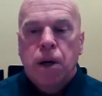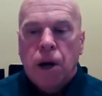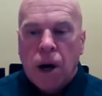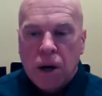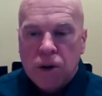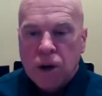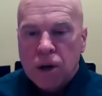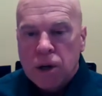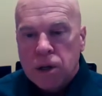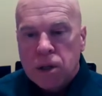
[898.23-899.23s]

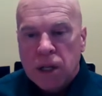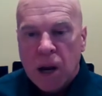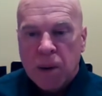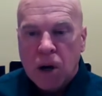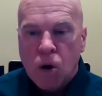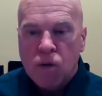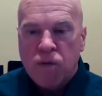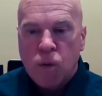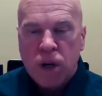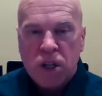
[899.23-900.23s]
under Labor Code
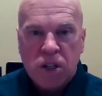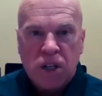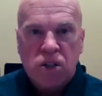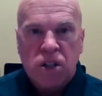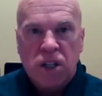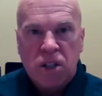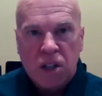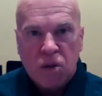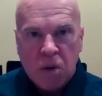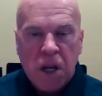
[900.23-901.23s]

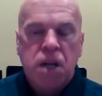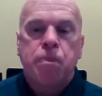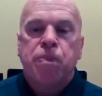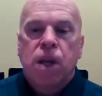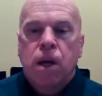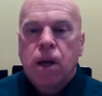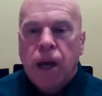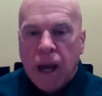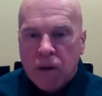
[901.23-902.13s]
4663 and